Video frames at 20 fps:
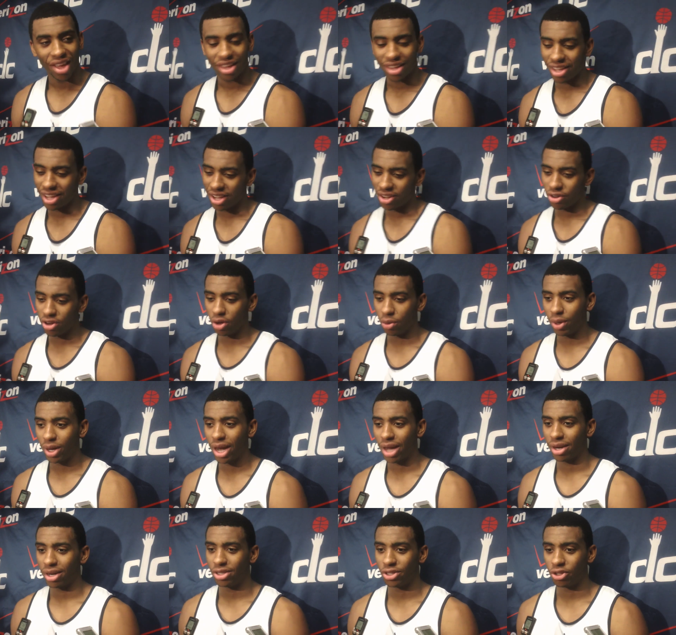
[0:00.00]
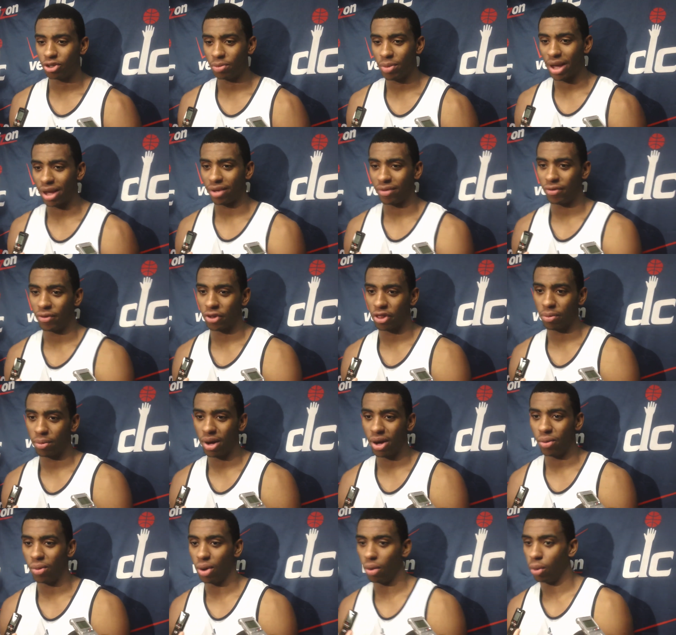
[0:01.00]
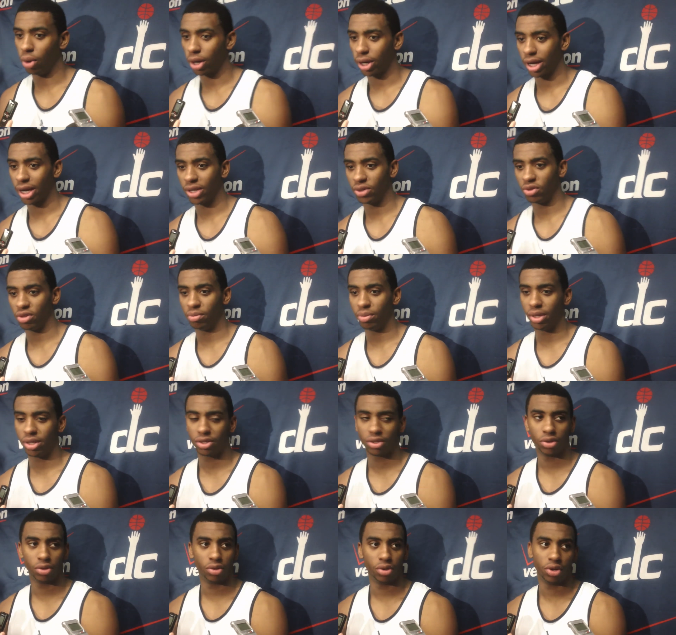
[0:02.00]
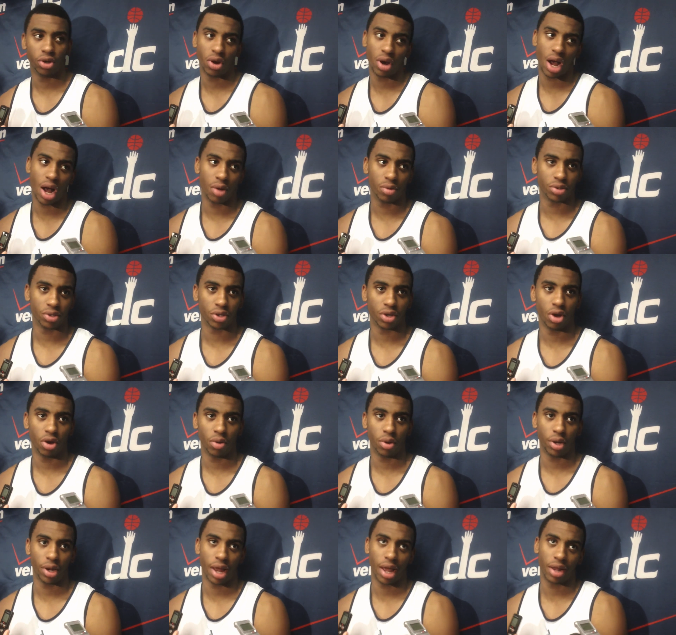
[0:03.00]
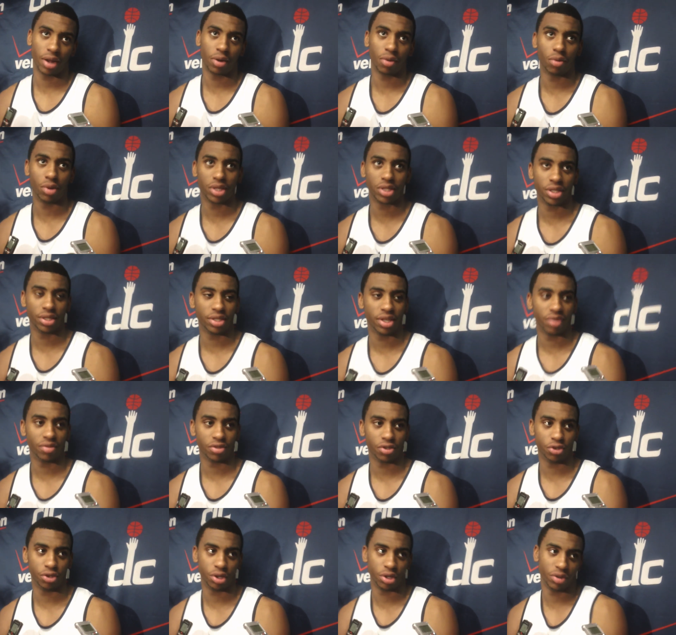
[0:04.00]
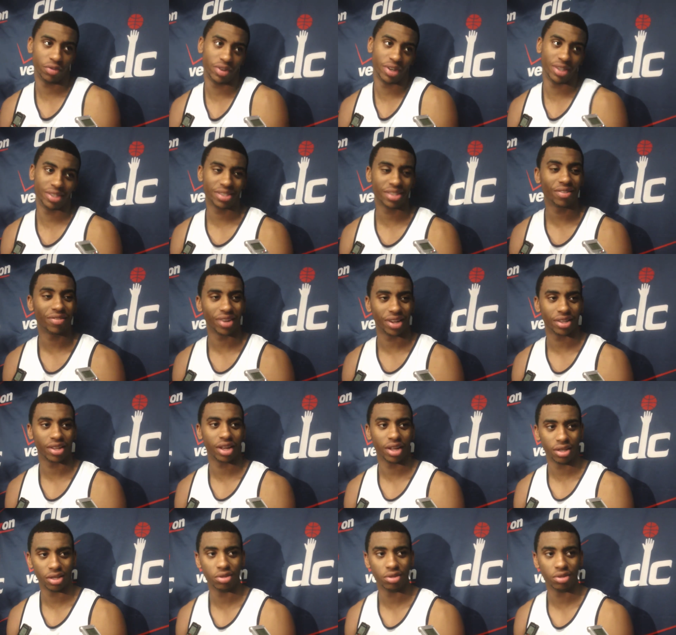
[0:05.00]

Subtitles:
Yeah, you know, we kind of shoot back and forth about what workouts you've been to, you know, how it's going, like, what's the toughest drill you've done, stuff like that,